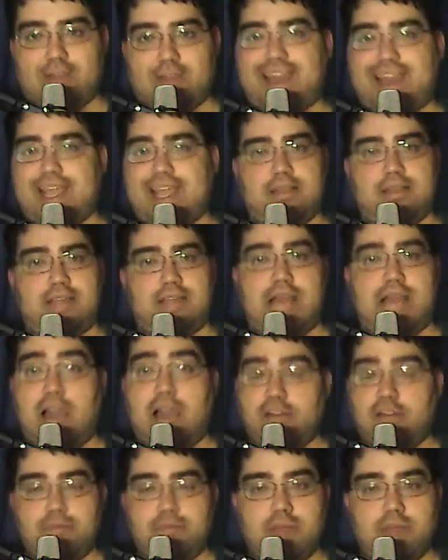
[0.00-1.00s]
I get nothing
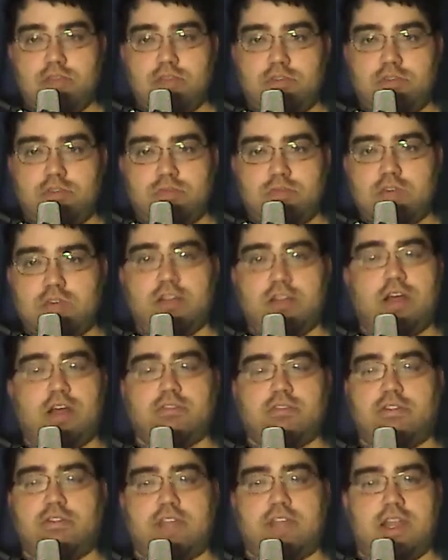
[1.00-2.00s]
out of my YouTube channel
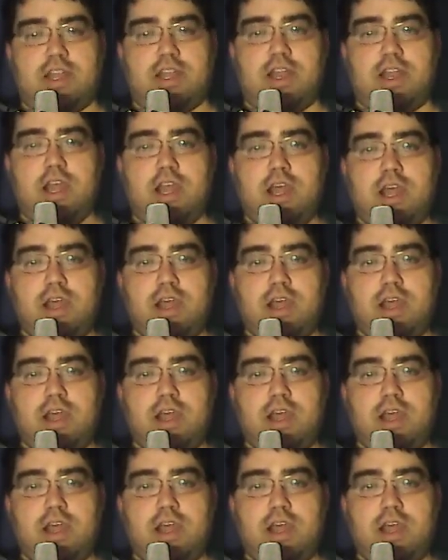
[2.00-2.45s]
other than